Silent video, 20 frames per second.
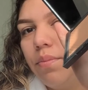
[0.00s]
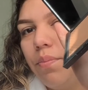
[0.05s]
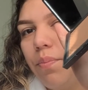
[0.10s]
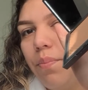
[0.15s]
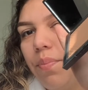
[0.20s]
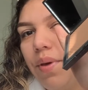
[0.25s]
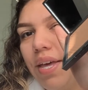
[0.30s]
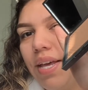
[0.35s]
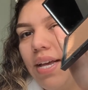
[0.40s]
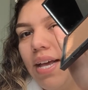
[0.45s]

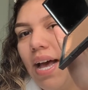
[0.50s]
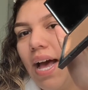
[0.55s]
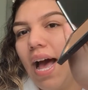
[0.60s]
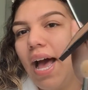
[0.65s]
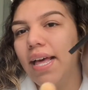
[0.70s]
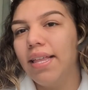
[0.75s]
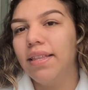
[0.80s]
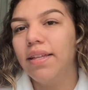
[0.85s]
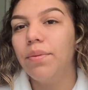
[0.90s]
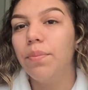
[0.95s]
big
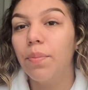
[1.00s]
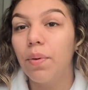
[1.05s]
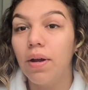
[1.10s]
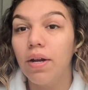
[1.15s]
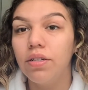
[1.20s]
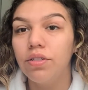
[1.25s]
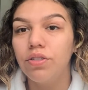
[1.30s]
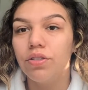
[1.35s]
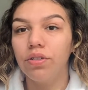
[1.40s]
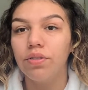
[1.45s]
eyelid
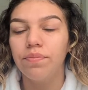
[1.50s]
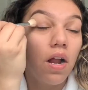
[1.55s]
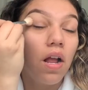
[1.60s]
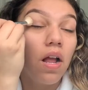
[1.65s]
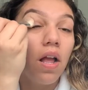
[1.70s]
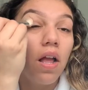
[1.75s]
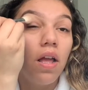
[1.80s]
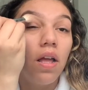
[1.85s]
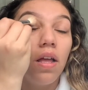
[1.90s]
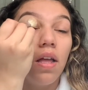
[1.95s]
brush
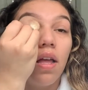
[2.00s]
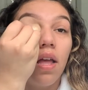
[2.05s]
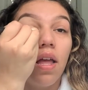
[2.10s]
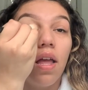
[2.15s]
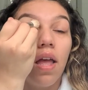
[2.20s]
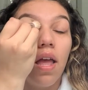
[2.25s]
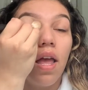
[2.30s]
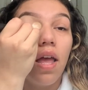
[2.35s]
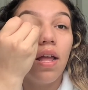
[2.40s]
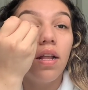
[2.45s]

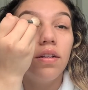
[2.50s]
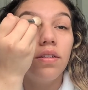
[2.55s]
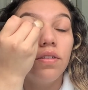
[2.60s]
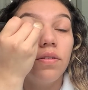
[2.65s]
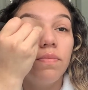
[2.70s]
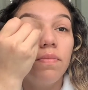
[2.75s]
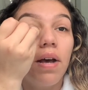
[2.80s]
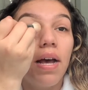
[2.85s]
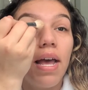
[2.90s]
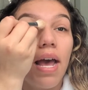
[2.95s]
into
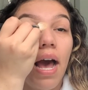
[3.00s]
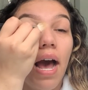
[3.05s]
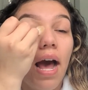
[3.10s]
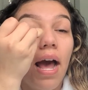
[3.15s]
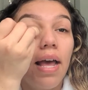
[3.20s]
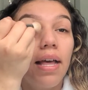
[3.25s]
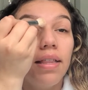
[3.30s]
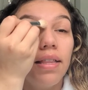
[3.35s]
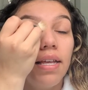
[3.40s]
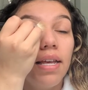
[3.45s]
my
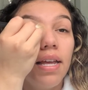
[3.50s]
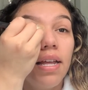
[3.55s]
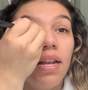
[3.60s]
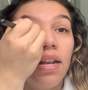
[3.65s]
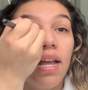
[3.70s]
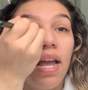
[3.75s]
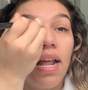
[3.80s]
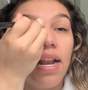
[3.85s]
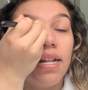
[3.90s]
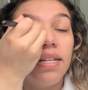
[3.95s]
eyelid,
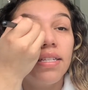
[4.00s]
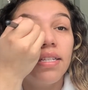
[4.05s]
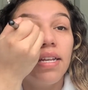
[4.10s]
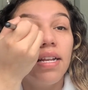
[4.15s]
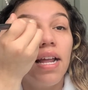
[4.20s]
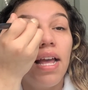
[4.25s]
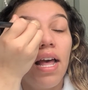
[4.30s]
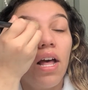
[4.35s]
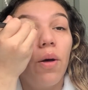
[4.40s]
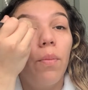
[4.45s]
and it's
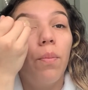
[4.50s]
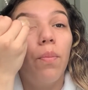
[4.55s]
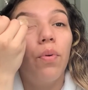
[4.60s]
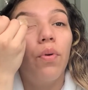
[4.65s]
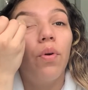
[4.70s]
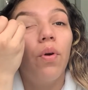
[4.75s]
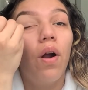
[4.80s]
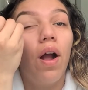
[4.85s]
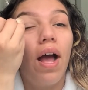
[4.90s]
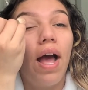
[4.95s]
gonna help
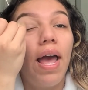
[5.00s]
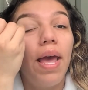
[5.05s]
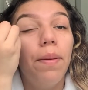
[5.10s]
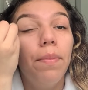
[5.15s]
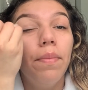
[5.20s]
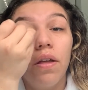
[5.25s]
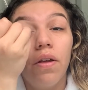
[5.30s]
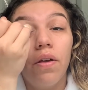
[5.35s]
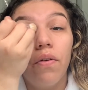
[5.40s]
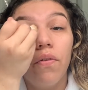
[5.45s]

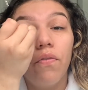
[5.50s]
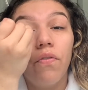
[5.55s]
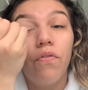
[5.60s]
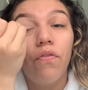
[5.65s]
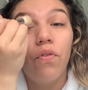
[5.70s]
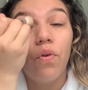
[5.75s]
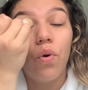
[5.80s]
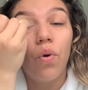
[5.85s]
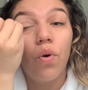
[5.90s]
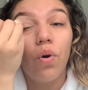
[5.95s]
prime
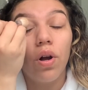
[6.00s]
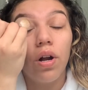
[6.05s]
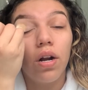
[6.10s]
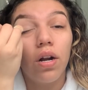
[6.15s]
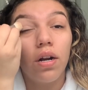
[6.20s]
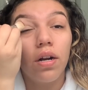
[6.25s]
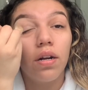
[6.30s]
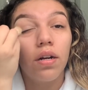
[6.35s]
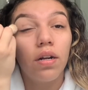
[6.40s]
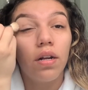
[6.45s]

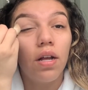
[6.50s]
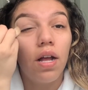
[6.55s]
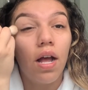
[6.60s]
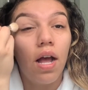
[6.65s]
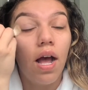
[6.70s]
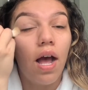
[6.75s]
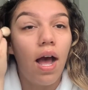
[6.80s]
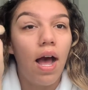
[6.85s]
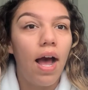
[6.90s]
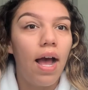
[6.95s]
for
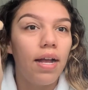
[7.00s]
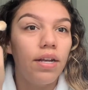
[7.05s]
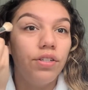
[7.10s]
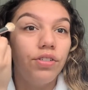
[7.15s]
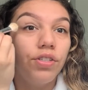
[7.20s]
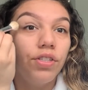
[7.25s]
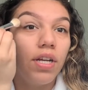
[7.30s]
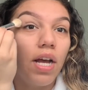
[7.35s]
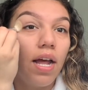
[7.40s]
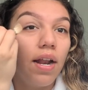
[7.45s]

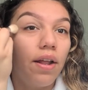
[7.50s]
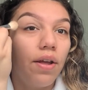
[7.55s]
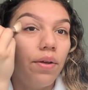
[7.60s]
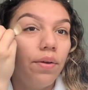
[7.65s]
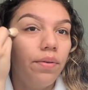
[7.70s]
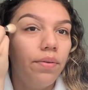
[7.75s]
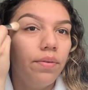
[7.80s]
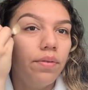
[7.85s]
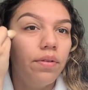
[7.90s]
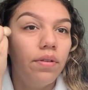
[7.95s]
eyeshadow.